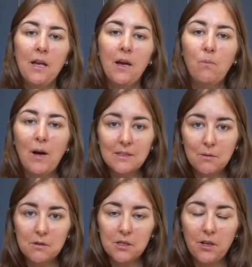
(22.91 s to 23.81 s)
And whilst I
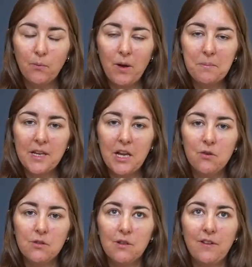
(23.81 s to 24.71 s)
was looking on the website, I
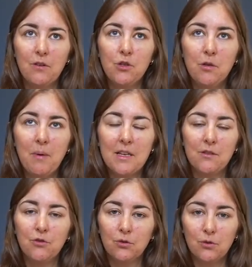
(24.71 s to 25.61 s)
also found two pairs
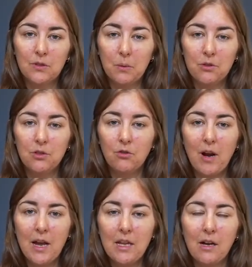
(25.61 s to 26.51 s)
of shorts I want to try.